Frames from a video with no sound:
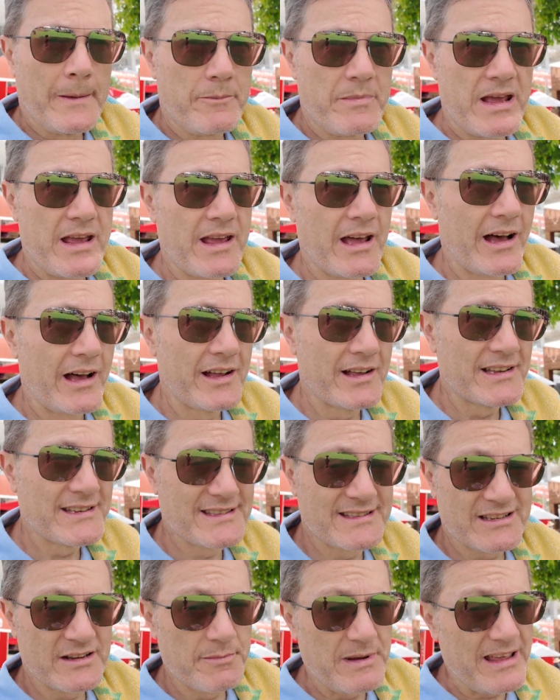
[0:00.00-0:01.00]

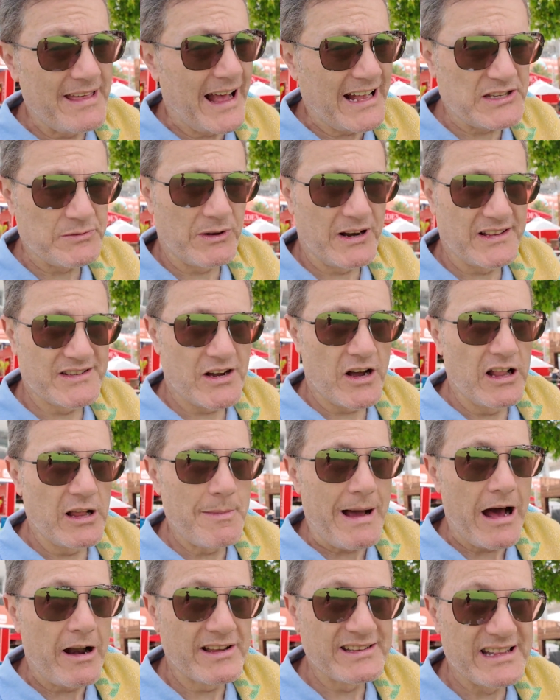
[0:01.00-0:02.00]
Because to me, that's what it's all
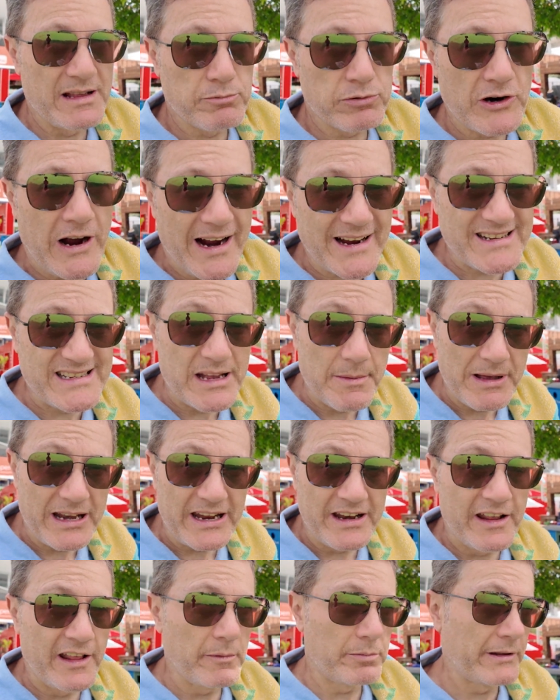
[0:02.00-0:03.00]
about, is the
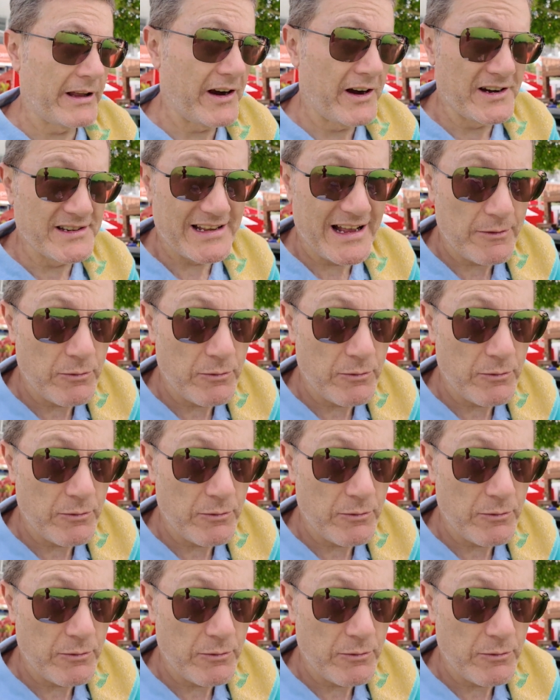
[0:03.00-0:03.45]
proximity to the players.